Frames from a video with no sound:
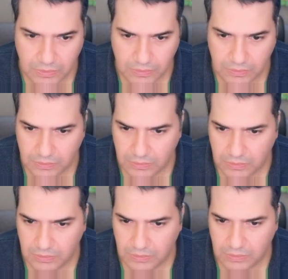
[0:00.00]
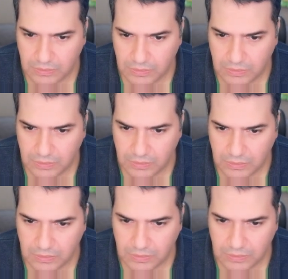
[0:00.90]

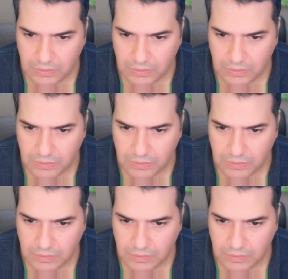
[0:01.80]
[no speech]